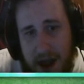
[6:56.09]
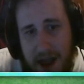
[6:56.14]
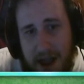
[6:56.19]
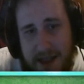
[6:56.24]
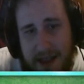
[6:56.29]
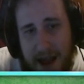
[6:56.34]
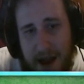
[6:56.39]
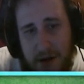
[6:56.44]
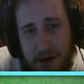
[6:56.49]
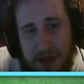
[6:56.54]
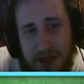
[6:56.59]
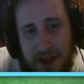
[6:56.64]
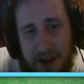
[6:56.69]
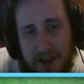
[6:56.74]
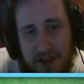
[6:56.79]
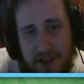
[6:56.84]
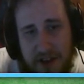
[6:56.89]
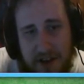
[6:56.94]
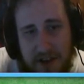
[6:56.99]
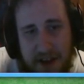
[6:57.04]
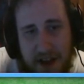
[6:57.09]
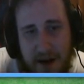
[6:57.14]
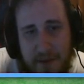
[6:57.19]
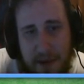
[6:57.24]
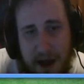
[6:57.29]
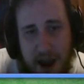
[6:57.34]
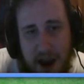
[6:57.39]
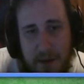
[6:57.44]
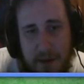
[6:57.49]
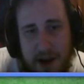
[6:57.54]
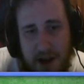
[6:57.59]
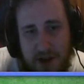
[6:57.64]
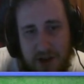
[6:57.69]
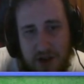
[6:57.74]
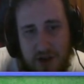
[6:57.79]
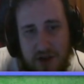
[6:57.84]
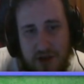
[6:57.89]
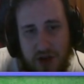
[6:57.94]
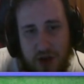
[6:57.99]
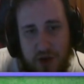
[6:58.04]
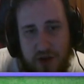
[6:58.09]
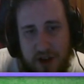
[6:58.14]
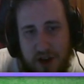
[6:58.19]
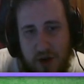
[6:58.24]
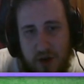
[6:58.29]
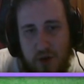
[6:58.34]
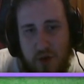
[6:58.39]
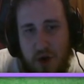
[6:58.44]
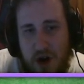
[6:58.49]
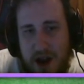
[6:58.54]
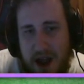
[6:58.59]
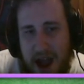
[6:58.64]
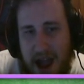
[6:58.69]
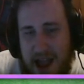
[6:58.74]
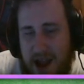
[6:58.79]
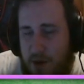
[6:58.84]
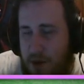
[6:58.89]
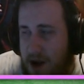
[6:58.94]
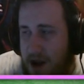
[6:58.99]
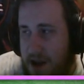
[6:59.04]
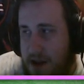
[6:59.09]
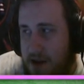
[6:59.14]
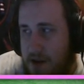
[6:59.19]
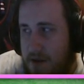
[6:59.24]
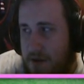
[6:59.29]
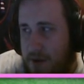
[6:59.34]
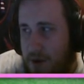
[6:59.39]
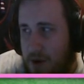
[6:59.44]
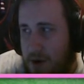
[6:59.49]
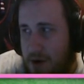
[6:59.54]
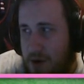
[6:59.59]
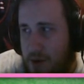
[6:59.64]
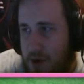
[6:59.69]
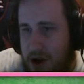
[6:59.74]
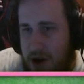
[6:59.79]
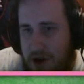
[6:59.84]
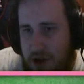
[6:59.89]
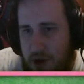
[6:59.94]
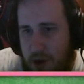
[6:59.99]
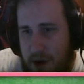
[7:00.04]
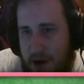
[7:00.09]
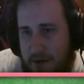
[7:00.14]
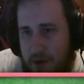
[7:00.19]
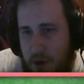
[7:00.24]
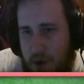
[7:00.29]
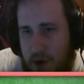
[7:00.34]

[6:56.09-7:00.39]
And now this does not matter because you're losing a rook anyways for what you're doing